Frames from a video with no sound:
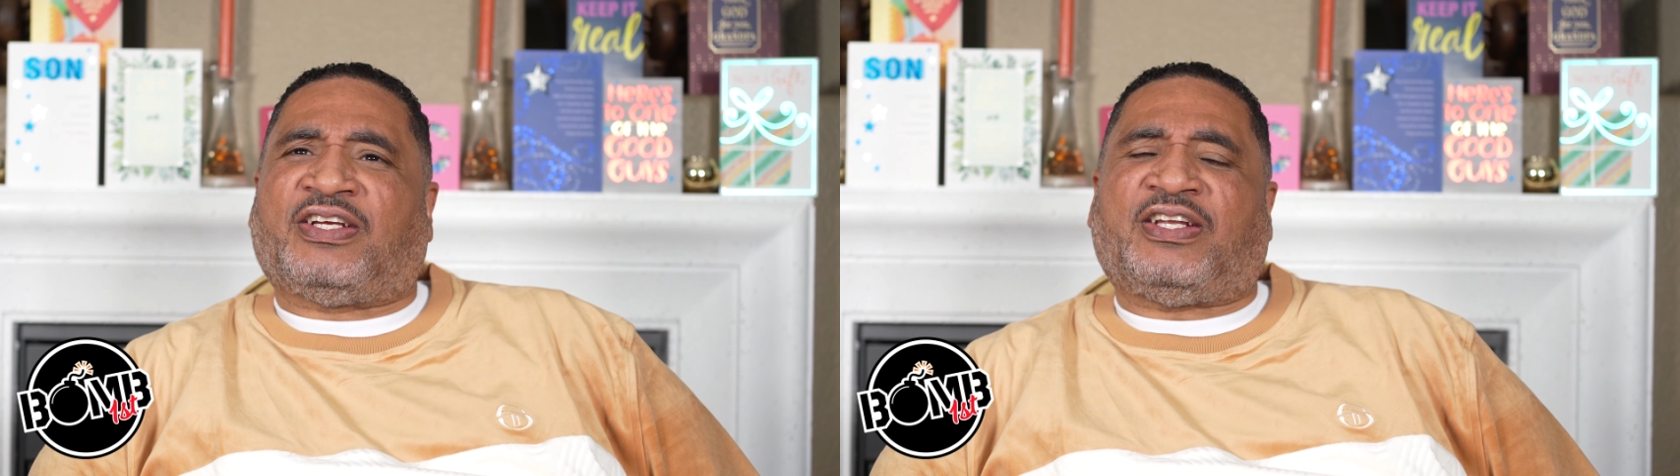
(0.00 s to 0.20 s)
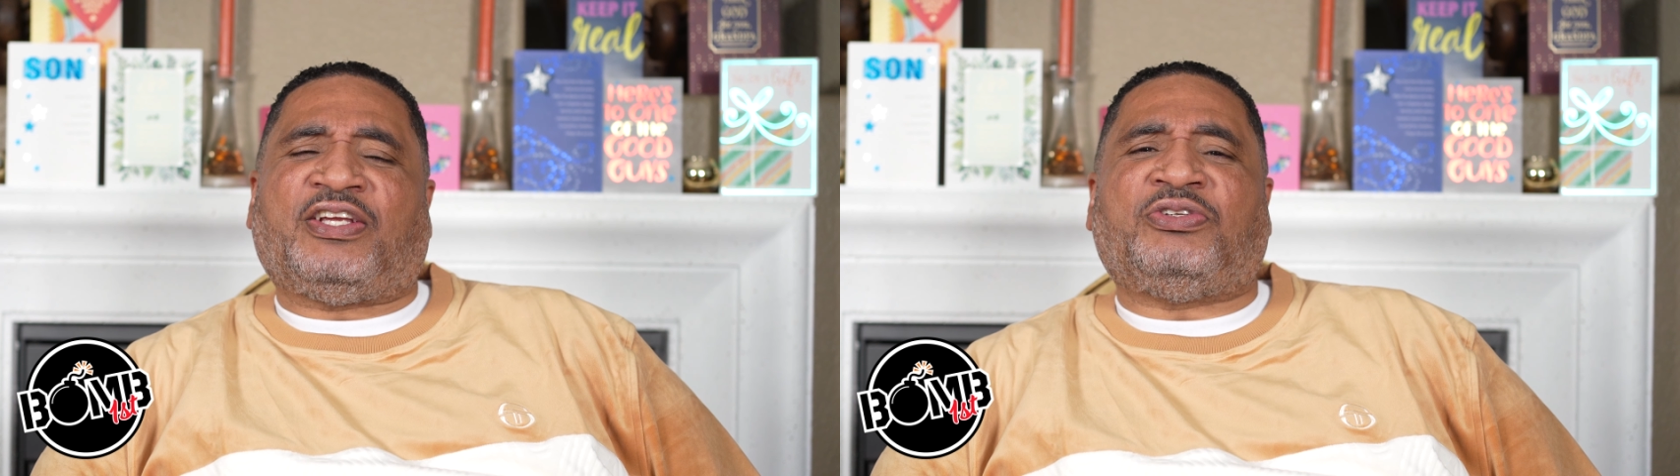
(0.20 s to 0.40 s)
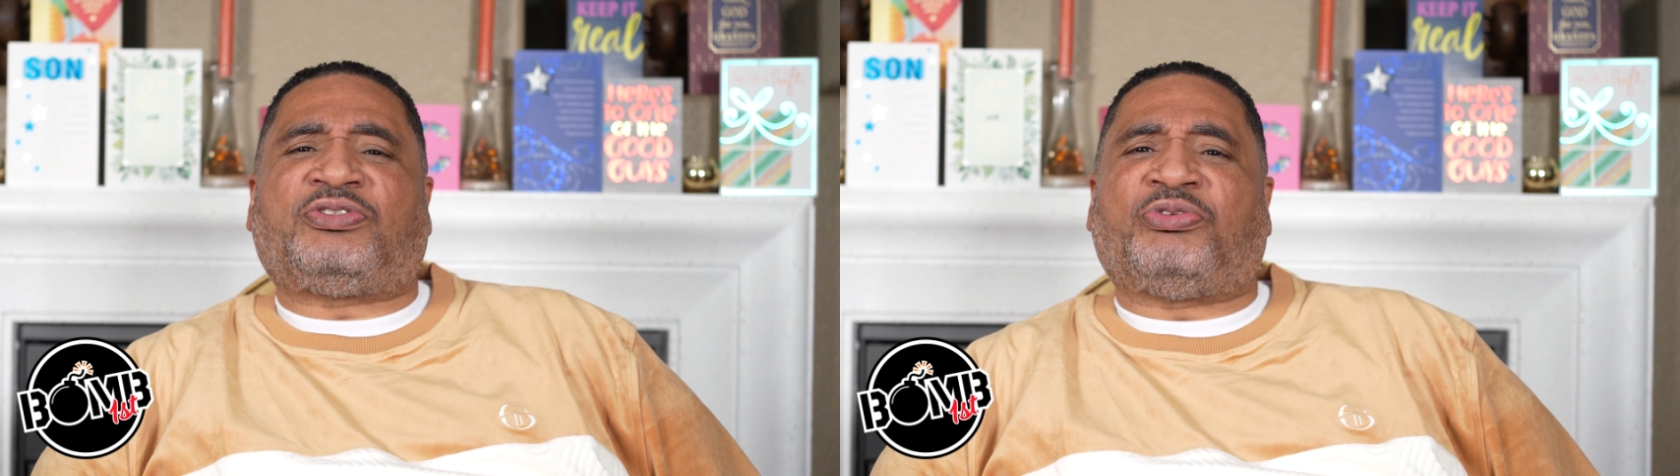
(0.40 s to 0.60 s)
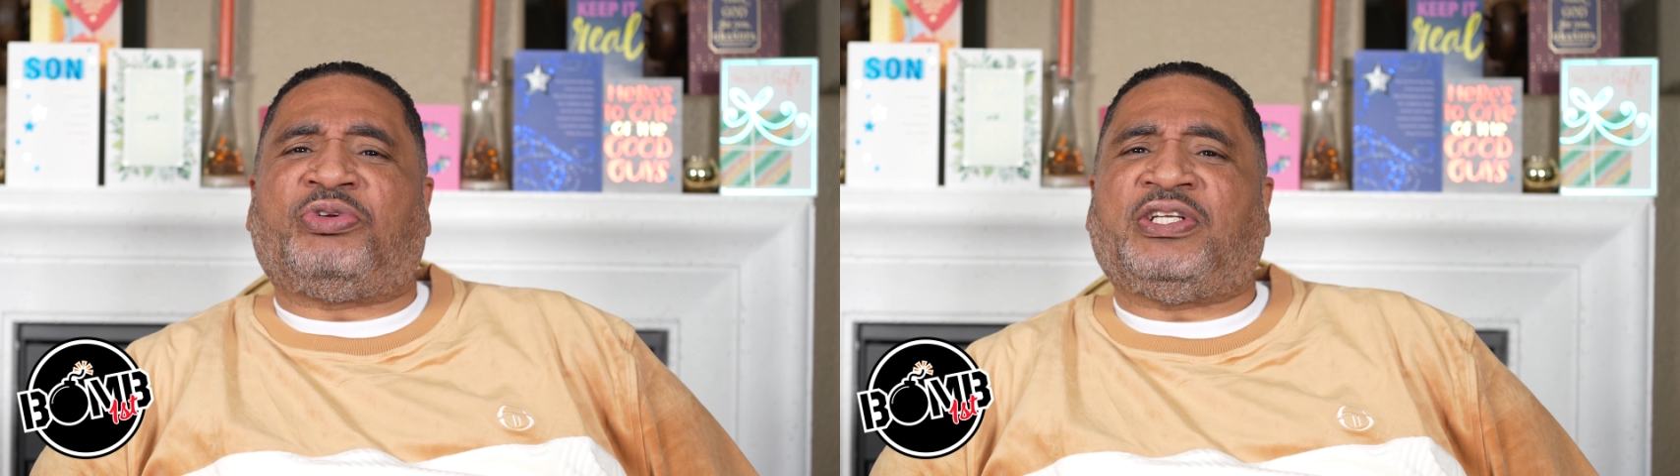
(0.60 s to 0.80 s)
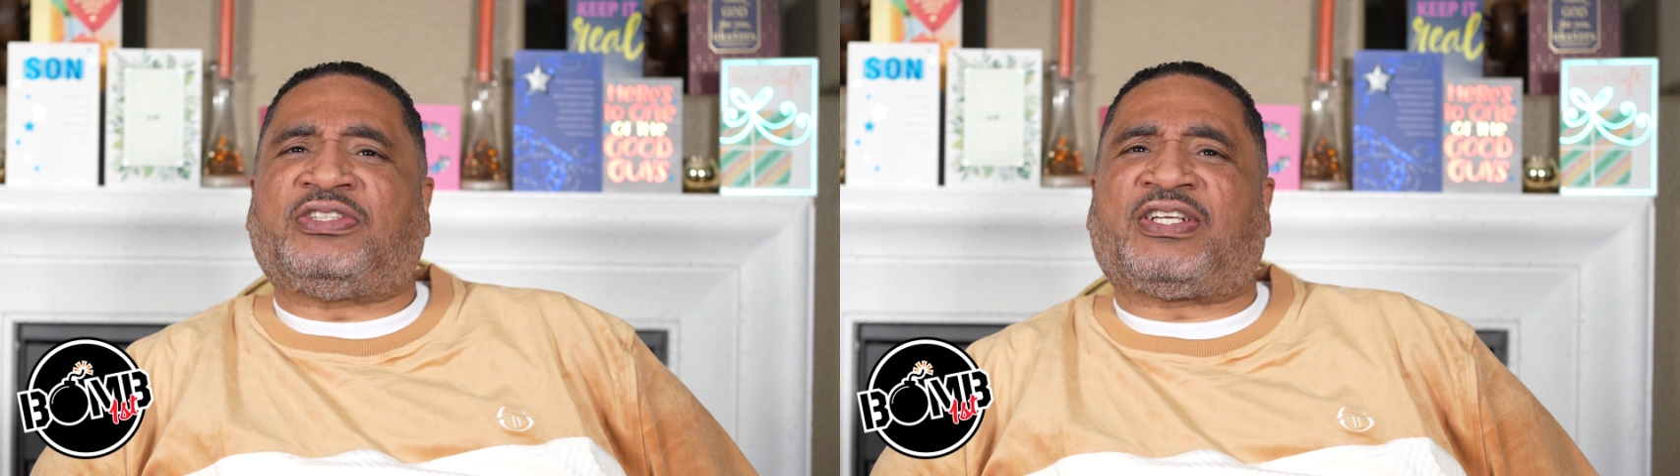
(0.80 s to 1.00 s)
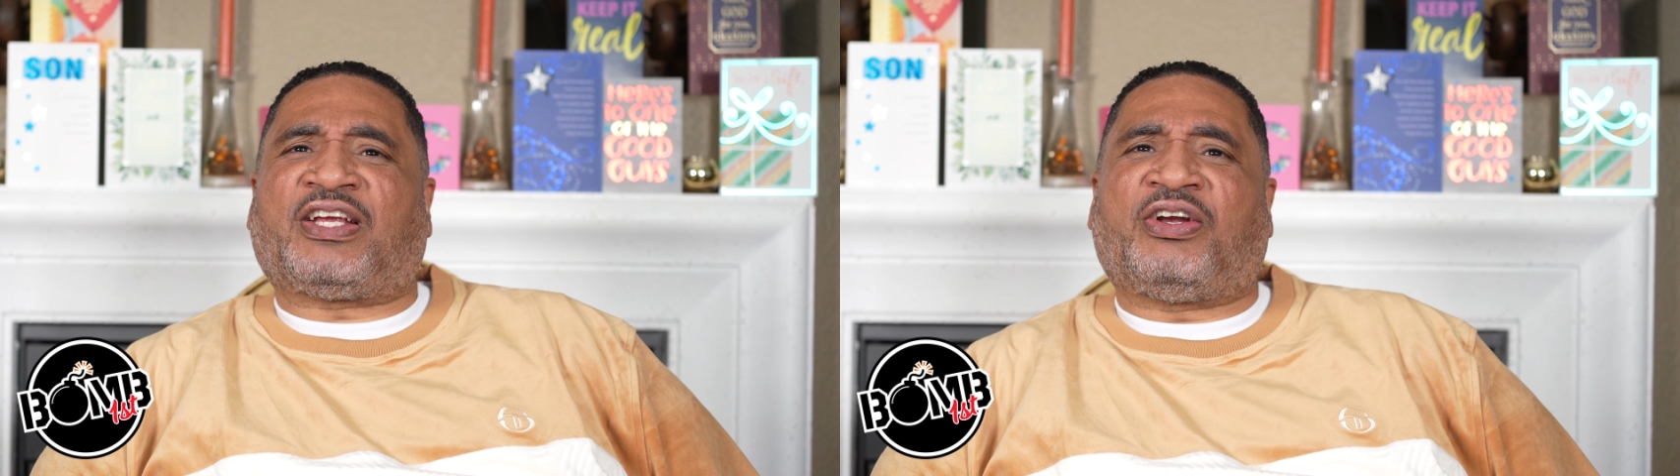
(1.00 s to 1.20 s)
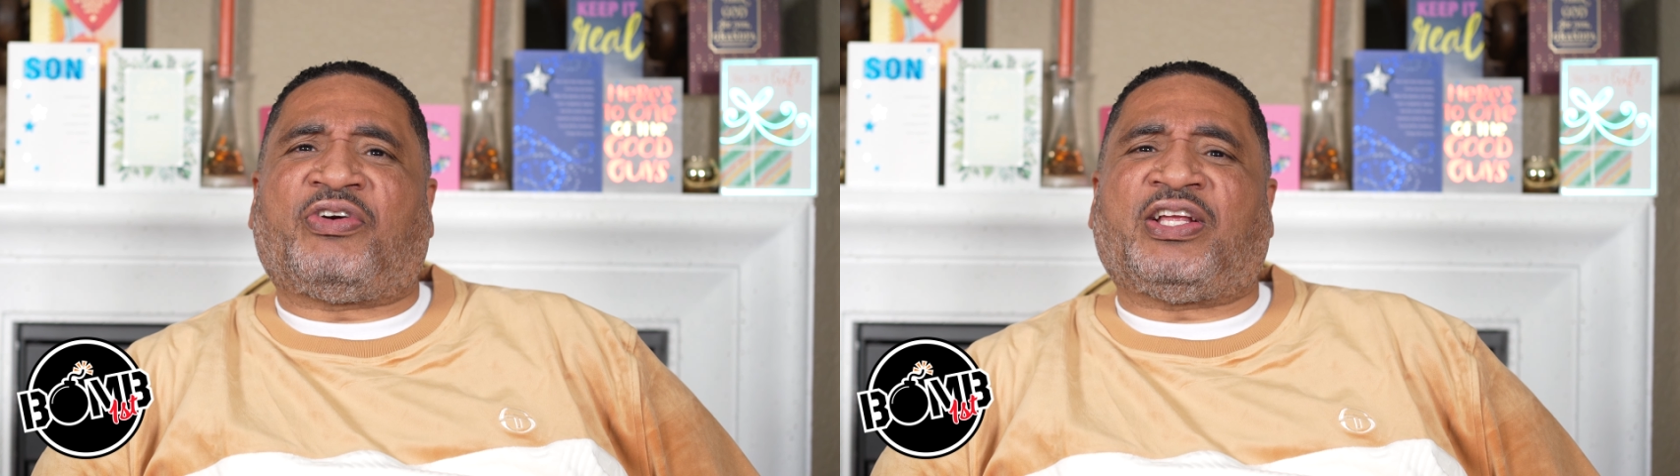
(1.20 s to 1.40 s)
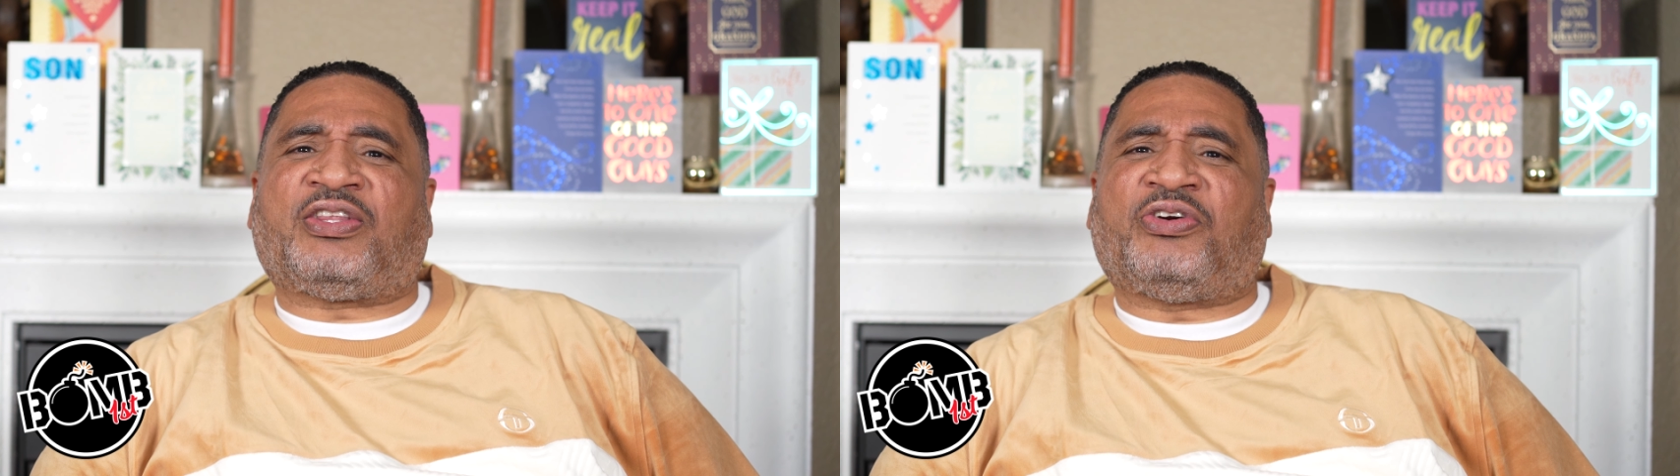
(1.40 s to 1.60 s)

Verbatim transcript: and they used to read second grade,